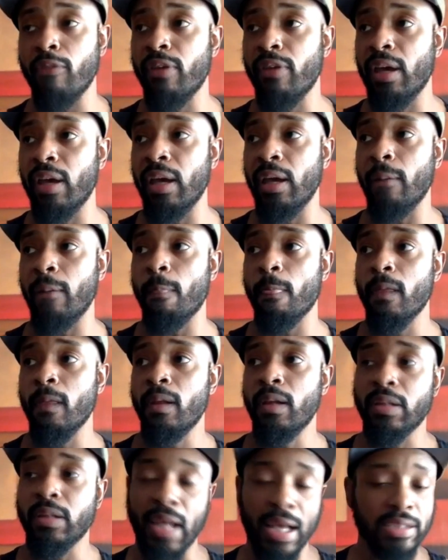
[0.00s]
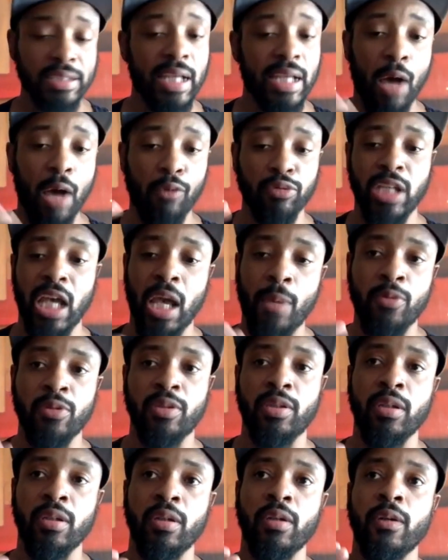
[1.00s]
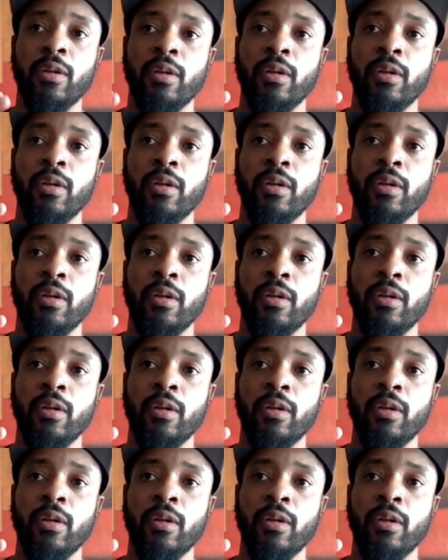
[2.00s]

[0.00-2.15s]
And that's how I was able to